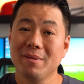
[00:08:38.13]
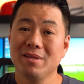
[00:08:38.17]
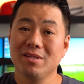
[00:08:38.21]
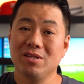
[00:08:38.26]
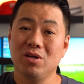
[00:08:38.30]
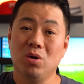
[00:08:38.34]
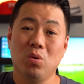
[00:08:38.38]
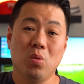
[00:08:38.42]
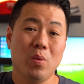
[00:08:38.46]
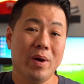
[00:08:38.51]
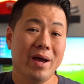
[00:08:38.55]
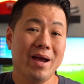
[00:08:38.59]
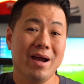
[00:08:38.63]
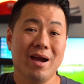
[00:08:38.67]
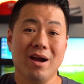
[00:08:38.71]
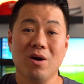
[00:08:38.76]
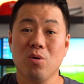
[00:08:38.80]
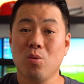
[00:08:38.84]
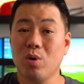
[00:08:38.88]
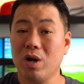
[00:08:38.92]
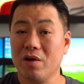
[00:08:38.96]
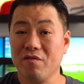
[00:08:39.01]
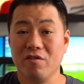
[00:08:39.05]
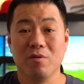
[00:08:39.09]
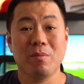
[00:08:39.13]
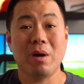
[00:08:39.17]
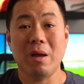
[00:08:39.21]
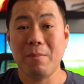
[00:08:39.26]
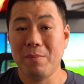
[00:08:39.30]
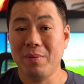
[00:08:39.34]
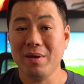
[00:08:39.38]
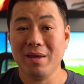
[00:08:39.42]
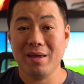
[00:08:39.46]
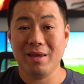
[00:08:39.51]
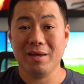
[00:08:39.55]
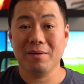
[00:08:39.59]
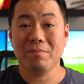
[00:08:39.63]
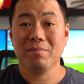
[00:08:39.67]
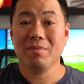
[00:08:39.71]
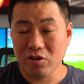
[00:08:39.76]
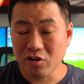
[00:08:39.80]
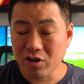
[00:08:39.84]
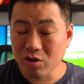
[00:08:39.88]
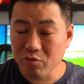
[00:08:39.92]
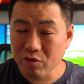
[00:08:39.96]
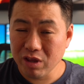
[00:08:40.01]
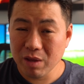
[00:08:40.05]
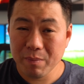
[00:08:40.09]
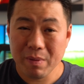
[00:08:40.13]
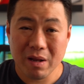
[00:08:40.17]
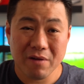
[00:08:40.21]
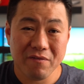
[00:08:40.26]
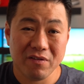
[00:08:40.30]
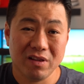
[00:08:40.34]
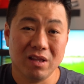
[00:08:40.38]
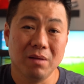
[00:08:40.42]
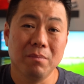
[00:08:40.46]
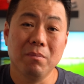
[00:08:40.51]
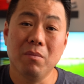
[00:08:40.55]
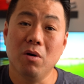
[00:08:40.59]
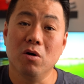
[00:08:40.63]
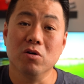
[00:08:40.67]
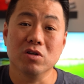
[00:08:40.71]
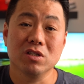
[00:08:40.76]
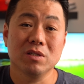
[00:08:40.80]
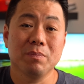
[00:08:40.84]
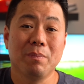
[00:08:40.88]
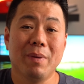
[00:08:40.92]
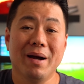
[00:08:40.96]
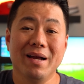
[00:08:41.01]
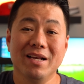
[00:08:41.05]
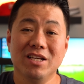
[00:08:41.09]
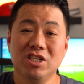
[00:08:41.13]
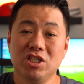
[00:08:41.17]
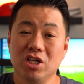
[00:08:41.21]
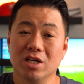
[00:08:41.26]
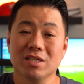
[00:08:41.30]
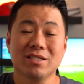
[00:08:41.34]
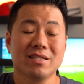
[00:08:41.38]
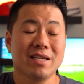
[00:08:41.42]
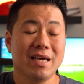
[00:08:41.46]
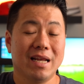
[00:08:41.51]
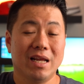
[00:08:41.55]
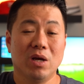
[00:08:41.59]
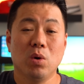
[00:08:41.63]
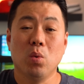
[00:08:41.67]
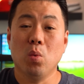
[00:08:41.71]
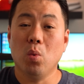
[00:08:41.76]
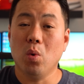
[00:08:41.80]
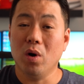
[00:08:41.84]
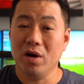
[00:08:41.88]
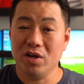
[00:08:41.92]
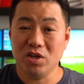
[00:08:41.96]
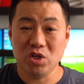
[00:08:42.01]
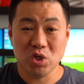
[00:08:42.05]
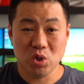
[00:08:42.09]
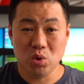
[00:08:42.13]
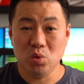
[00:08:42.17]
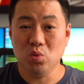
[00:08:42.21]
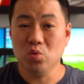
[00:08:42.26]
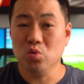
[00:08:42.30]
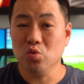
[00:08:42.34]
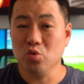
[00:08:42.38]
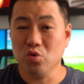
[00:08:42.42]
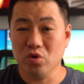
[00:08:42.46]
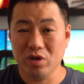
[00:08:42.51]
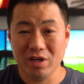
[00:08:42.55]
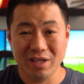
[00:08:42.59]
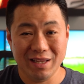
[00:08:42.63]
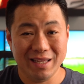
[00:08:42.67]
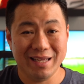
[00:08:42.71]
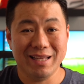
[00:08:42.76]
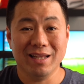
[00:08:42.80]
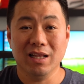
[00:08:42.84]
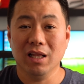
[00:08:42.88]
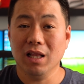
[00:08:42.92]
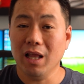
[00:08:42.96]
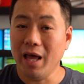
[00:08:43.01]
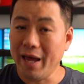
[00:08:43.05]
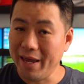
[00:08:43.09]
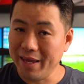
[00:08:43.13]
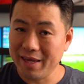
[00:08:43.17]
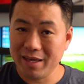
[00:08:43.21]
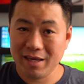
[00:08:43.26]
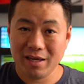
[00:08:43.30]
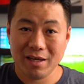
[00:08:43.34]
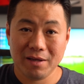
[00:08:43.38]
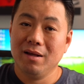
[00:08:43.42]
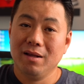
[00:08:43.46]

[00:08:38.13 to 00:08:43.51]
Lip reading: to wear, whatever it might be, you're gonna really benefit the most by just getting what you really like.